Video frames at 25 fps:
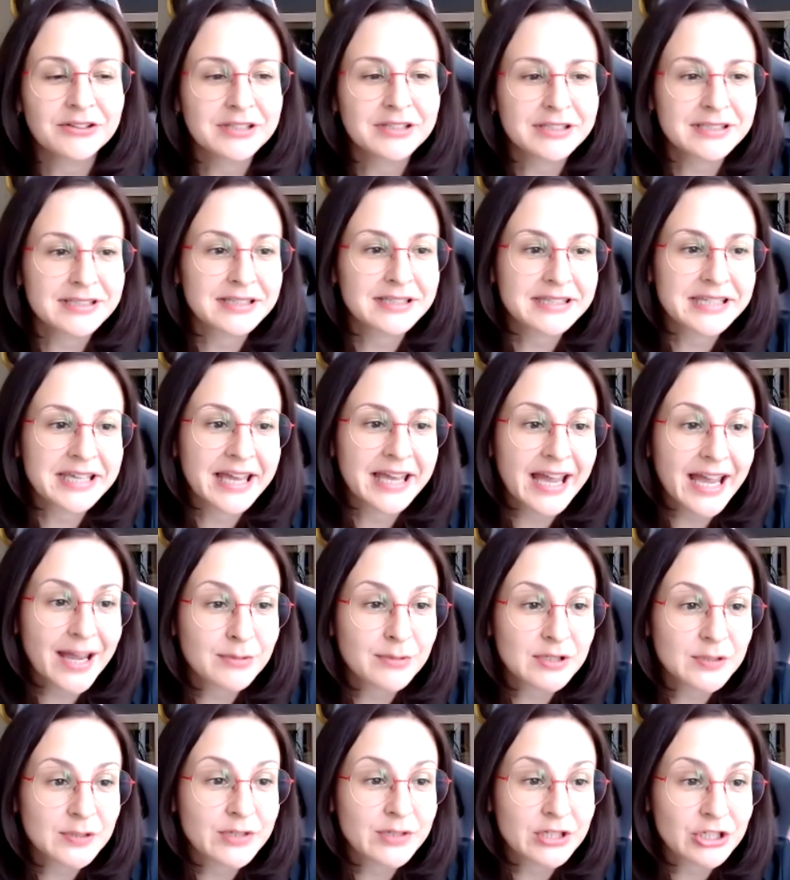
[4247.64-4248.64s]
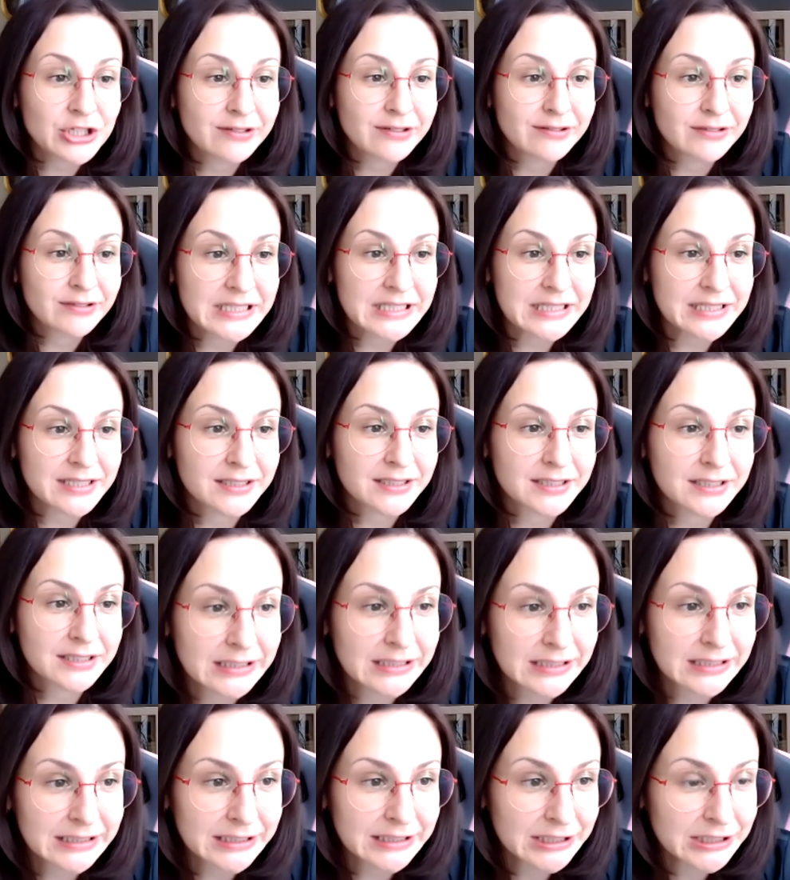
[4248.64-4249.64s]
Sensei, I'm a specialist
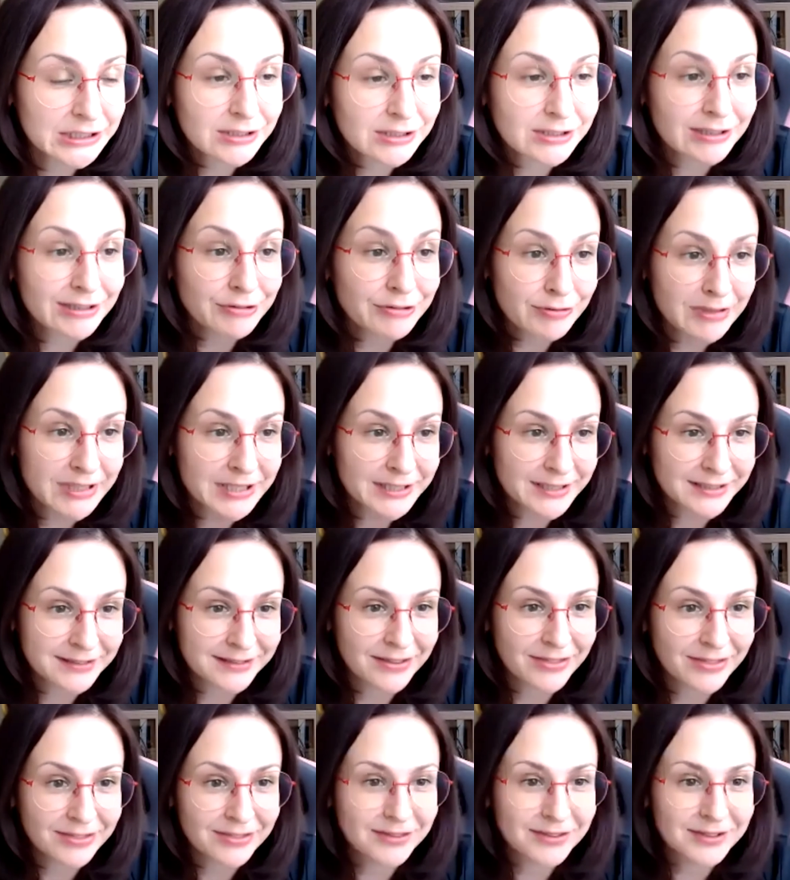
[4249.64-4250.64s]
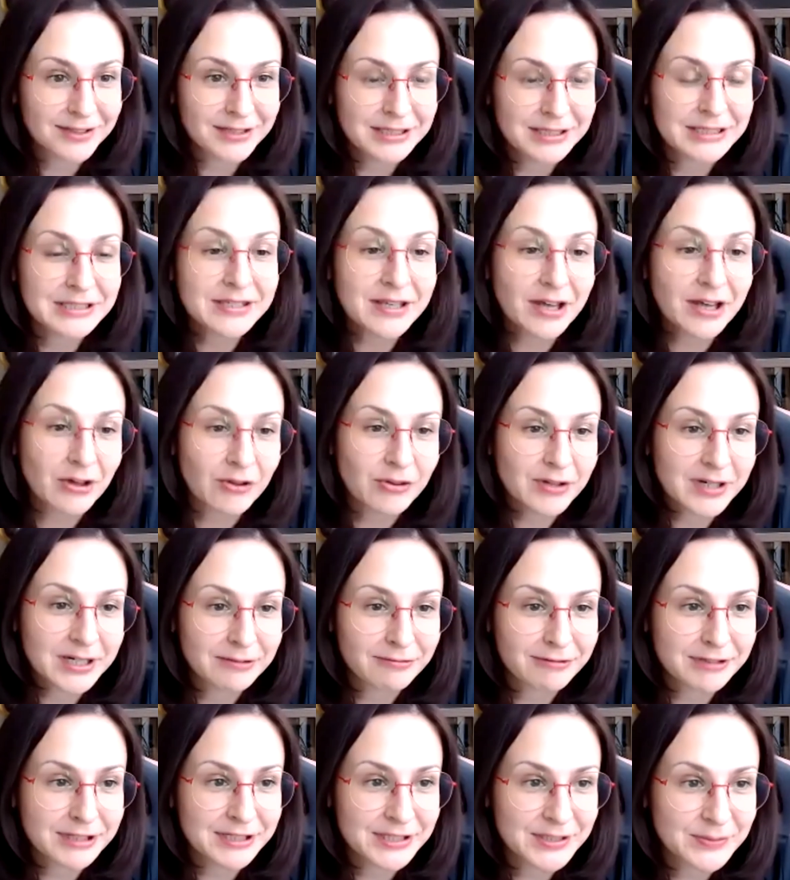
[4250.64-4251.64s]
in Korea, in South
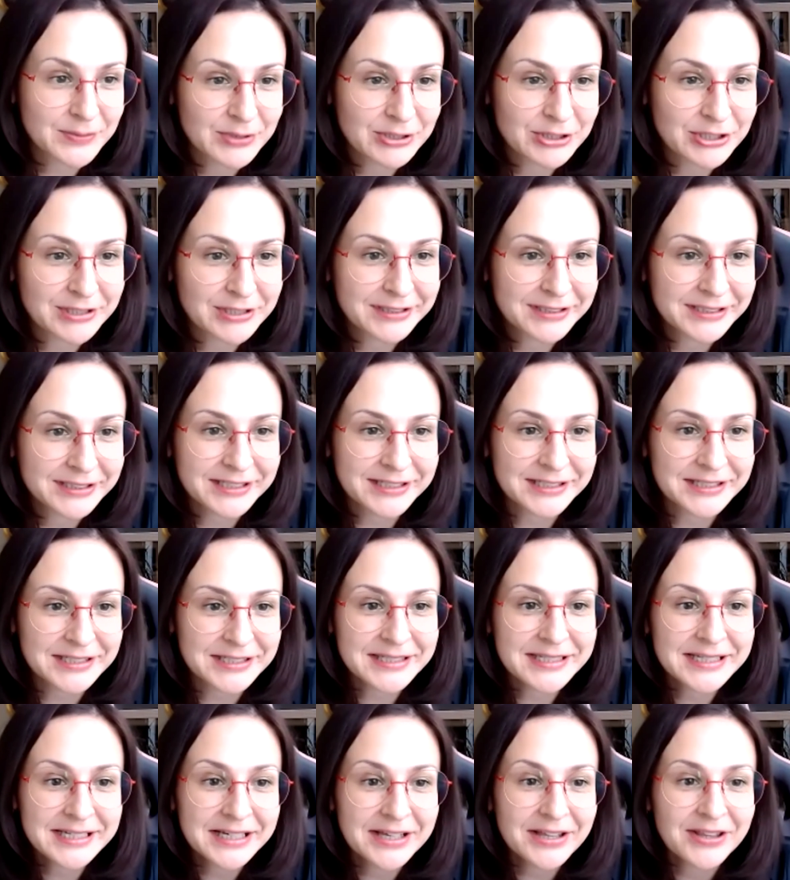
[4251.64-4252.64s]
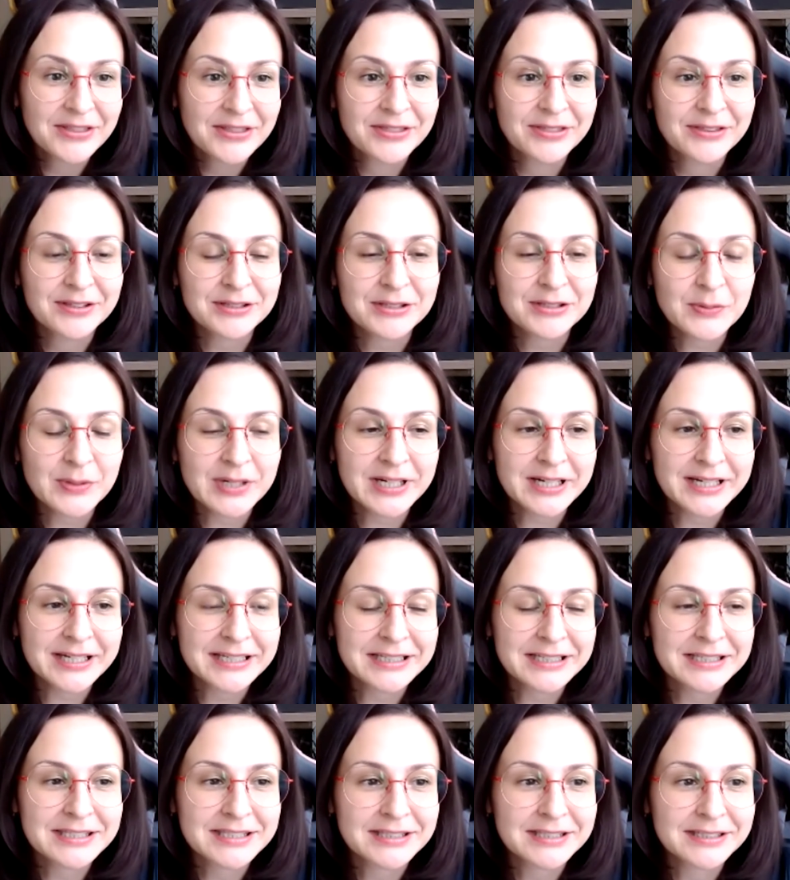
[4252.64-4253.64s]
Korea especially, yes. That's why
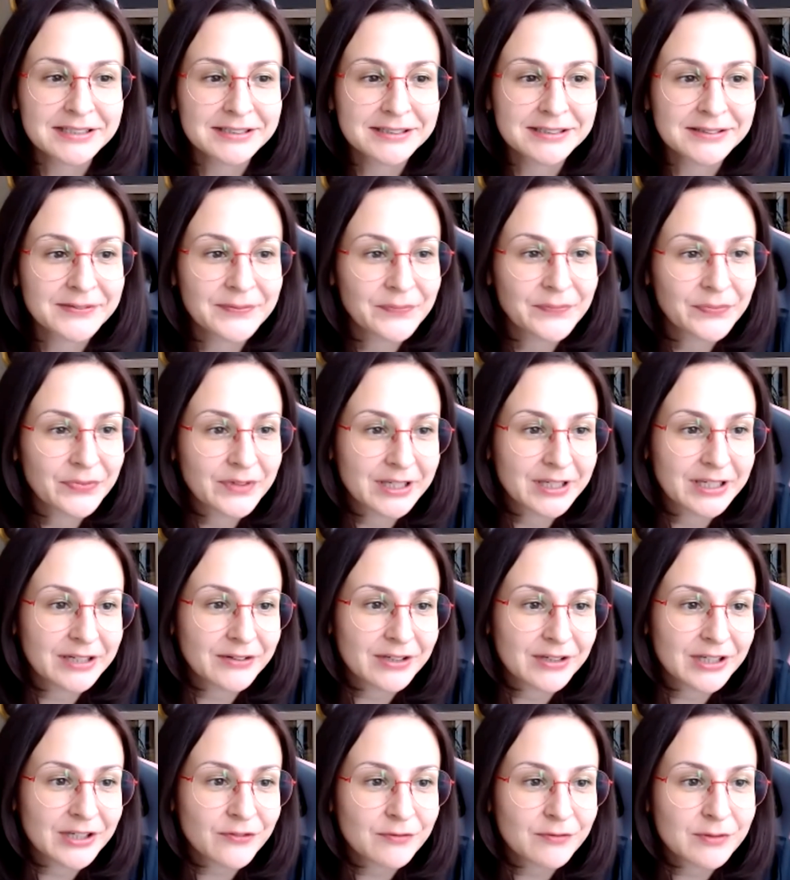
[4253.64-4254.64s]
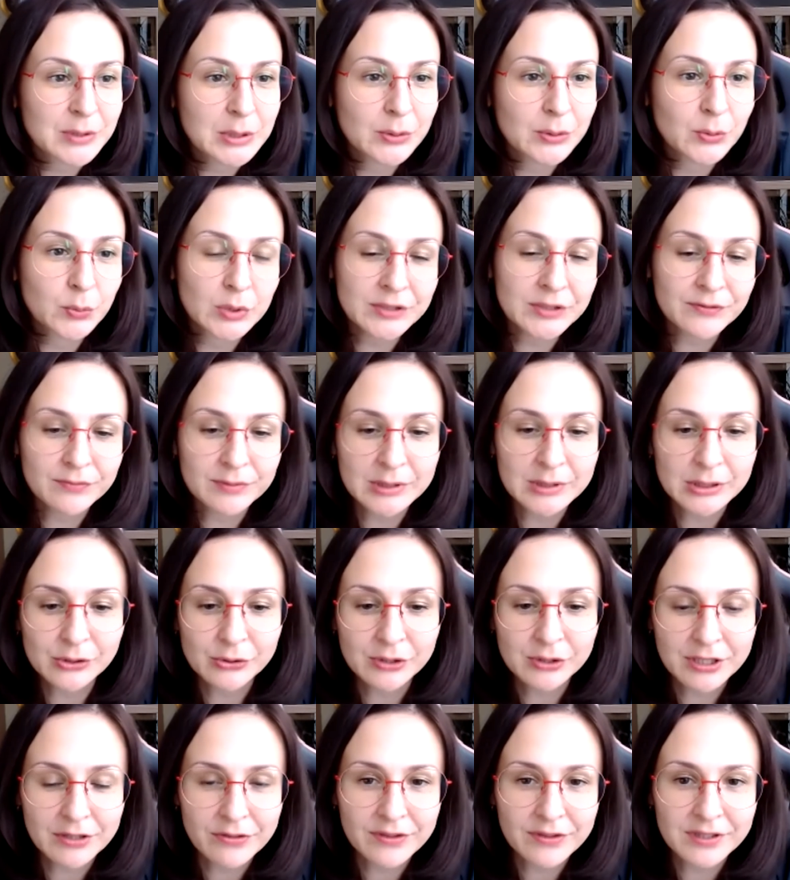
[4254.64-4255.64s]
it's if we look
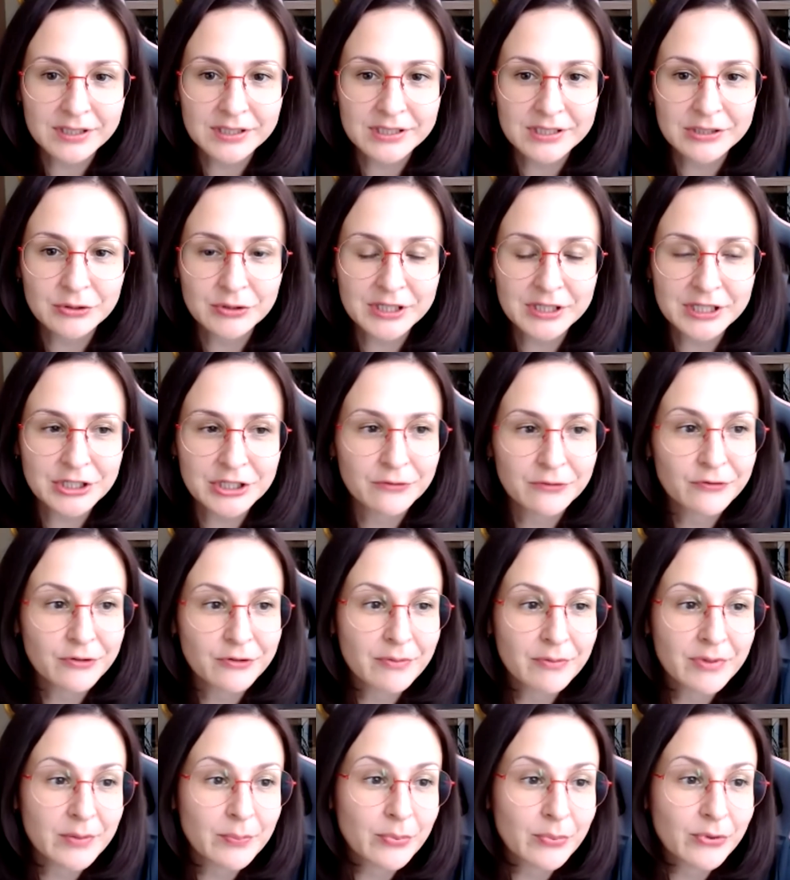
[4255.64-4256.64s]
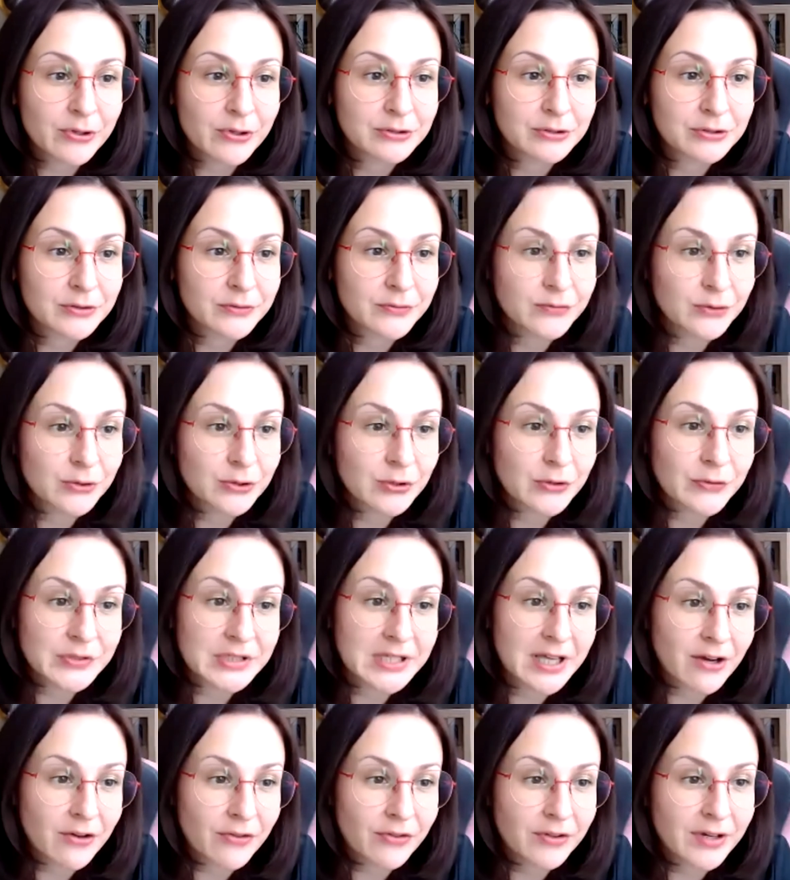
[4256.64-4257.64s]
at the situation from the point of view of
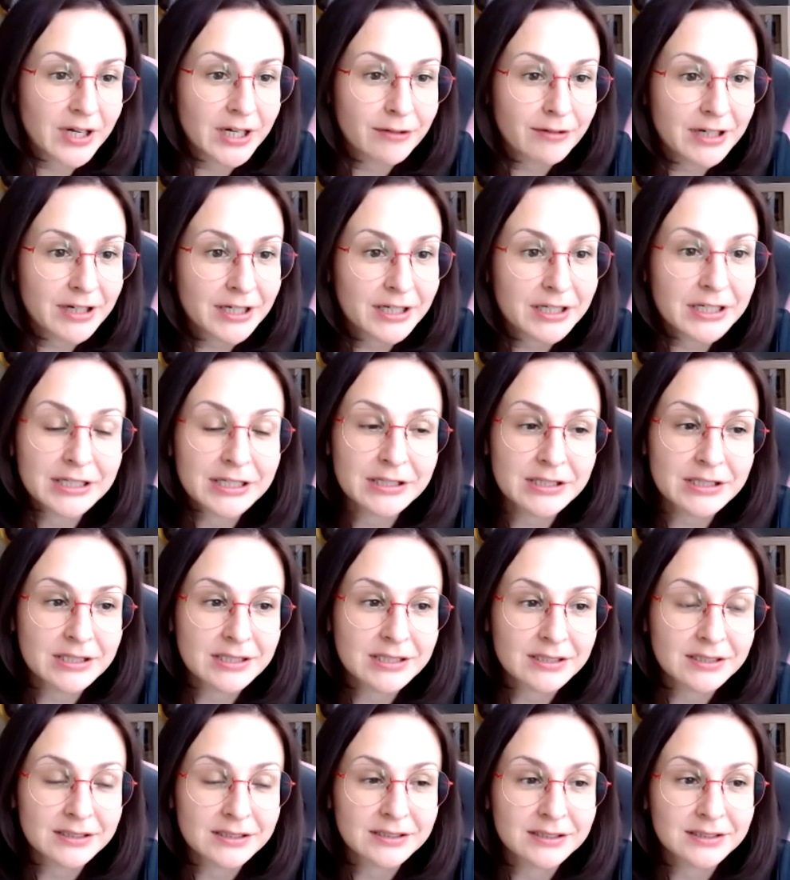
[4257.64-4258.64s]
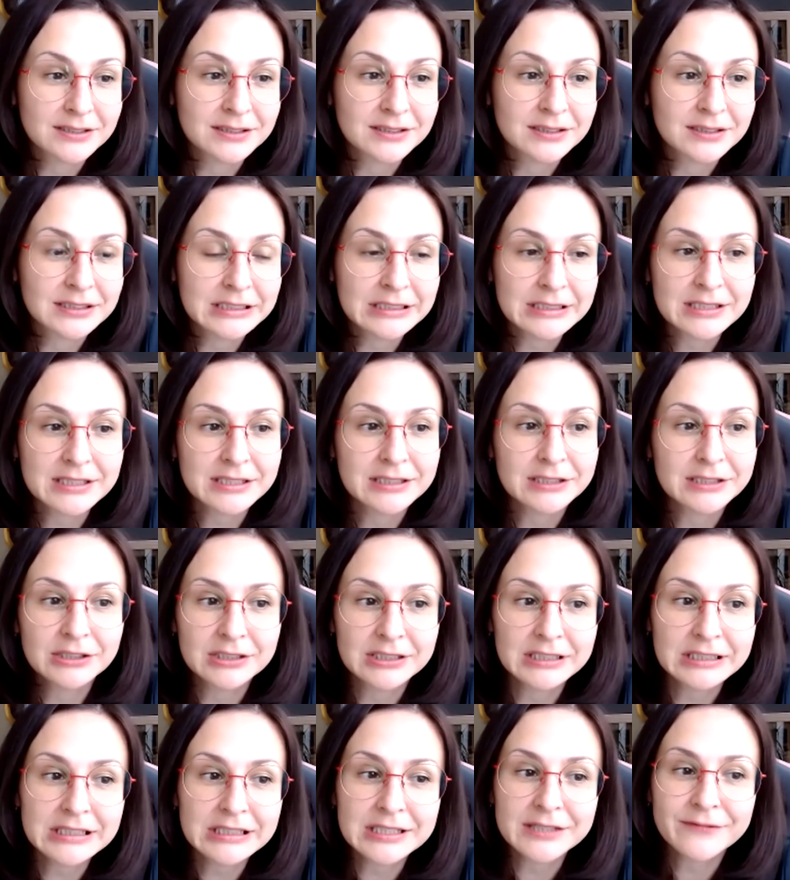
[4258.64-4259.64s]
South Korea, it's
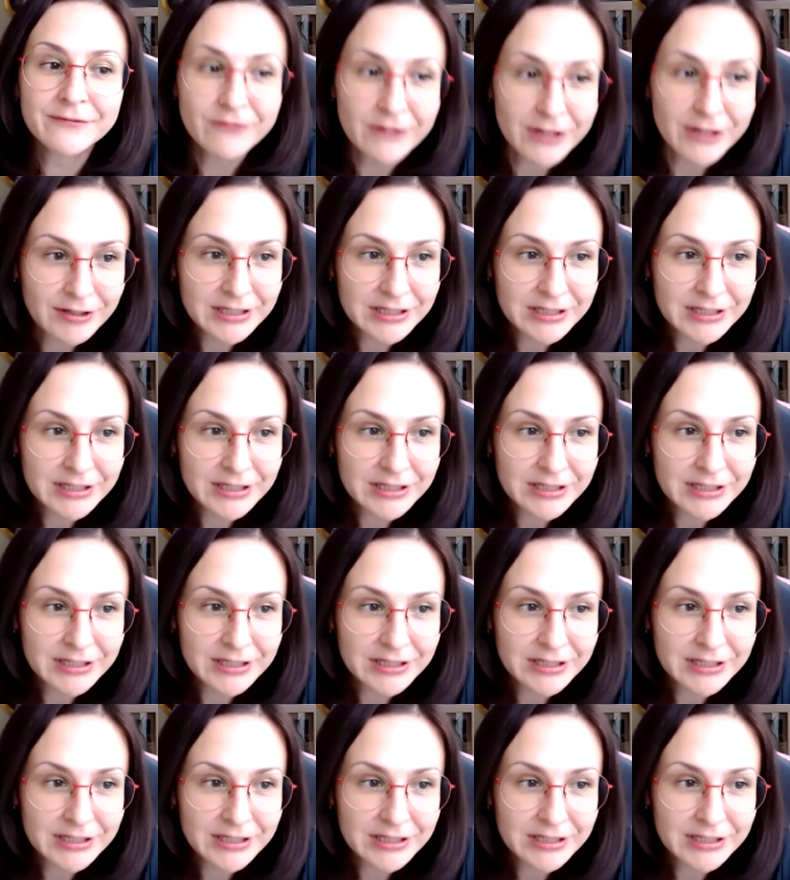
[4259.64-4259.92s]
a very